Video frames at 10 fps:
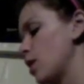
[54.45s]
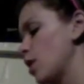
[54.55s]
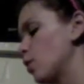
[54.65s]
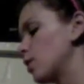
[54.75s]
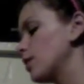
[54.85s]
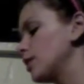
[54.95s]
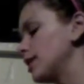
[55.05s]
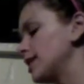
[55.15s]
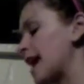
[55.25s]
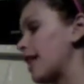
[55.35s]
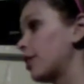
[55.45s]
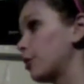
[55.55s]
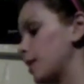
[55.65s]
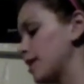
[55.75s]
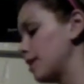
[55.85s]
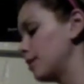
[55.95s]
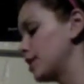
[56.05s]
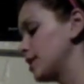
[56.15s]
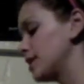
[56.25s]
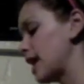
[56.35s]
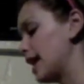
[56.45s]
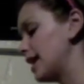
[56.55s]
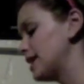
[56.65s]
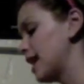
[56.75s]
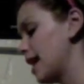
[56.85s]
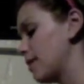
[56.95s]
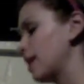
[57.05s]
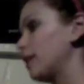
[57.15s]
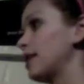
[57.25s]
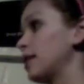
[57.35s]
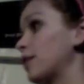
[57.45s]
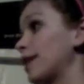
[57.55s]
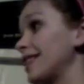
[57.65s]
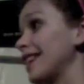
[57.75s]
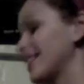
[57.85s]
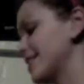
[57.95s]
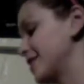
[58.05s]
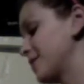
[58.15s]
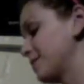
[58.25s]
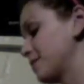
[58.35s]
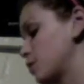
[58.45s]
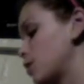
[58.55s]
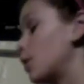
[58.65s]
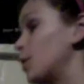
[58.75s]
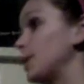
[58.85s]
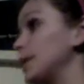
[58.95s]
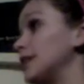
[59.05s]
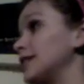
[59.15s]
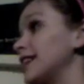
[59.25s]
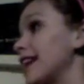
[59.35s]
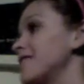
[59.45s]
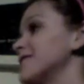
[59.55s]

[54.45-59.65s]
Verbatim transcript: We will learn to add three numbers at a time and then write the answer. What will we learn today?